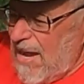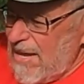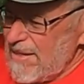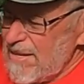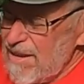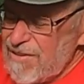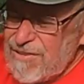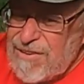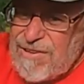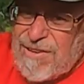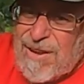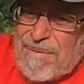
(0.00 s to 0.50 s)

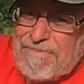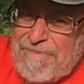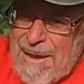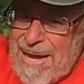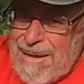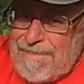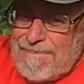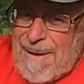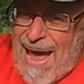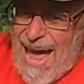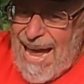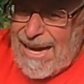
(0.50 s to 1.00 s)
And this is a
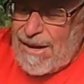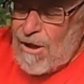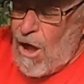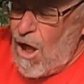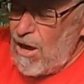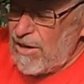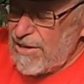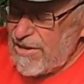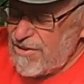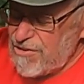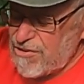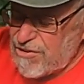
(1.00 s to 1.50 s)
beanbag
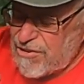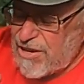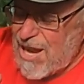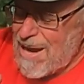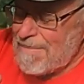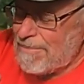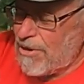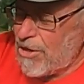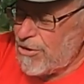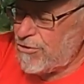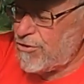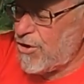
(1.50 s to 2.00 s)
called a
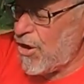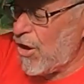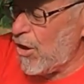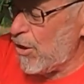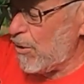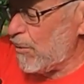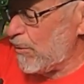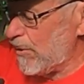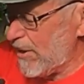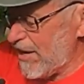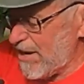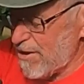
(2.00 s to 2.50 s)
Skimmer
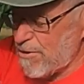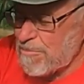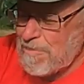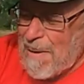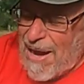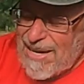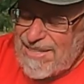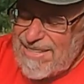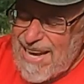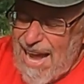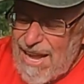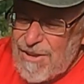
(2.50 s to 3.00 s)
2. It's
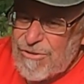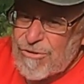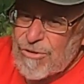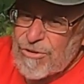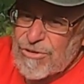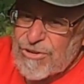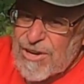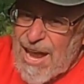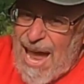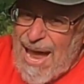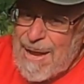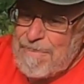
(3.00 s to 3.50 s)
by
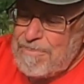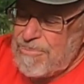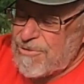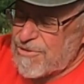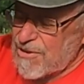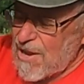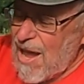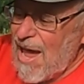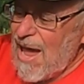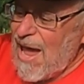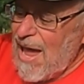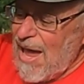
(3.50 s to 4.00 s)

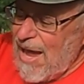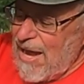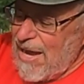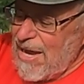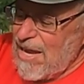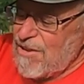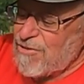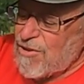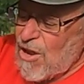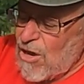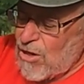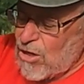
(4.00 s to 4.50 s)
Naturescapes.
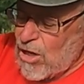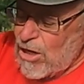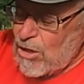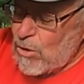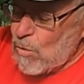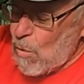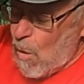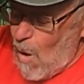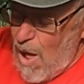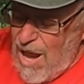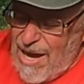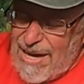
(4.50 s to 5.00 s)
It's a
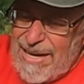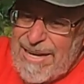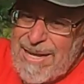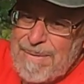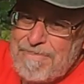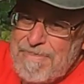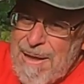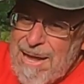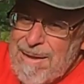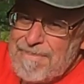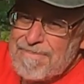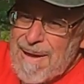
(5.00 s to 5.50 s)
good
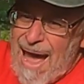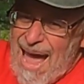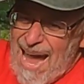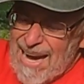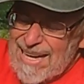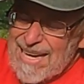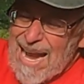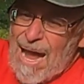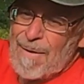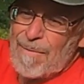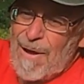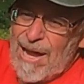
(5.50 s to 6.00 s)
quality
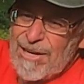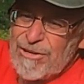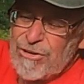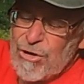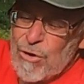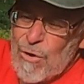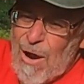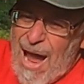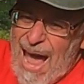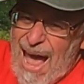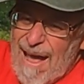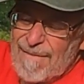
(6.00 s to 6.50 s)
beanbag. Now I
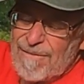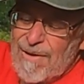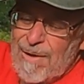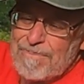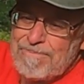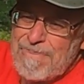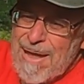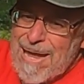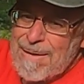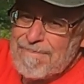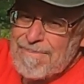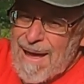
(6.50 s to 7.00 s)
do have
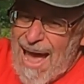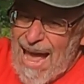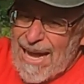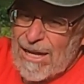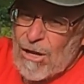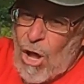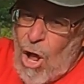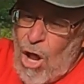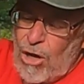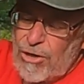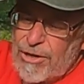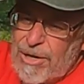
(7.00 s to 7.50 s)
a
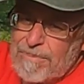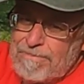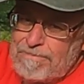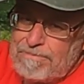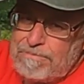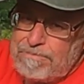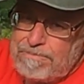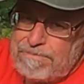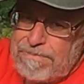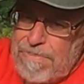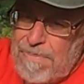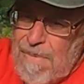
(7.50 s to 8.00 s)
beanbag called a,
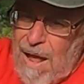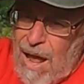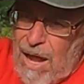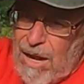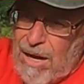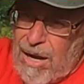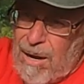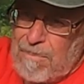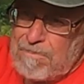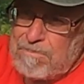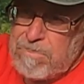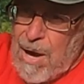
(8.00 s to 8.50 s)

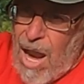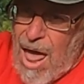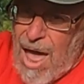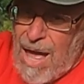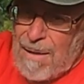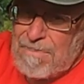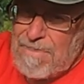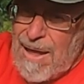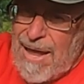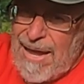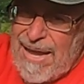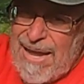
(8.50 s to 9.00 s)
a
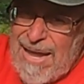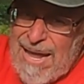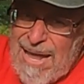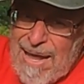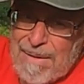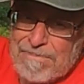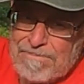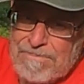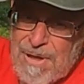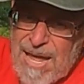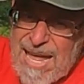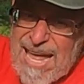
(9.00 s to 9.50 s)
BLUBB,
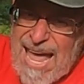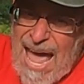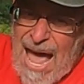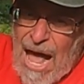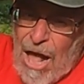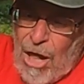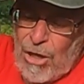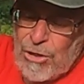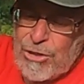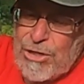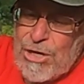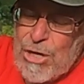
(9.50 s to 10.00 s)

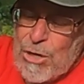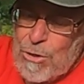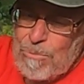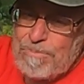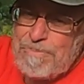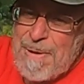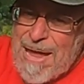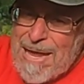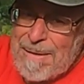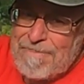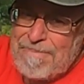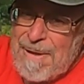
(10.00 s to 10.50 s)

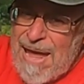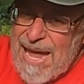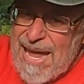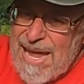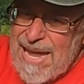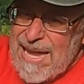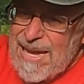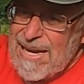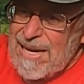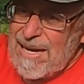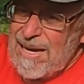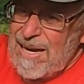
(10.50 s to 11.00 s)

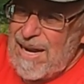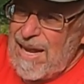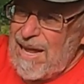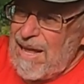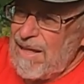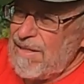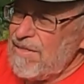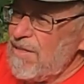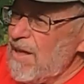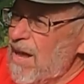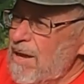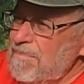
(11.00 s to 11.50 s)
B-L-U-B-B,
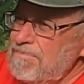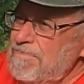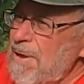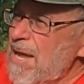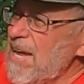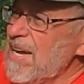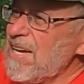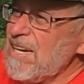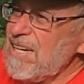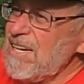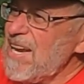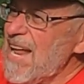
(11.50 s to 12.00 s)
the
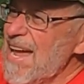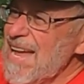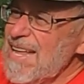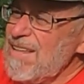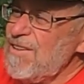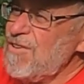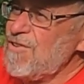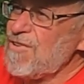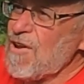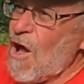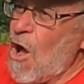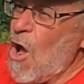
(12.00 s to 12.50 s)
Big
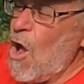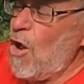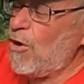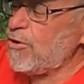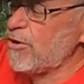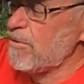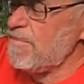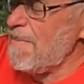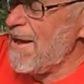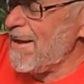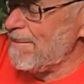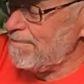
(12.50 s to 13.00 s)
Lens
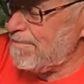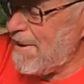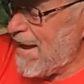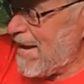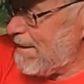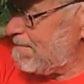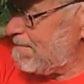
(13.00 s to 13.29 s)
Ultimate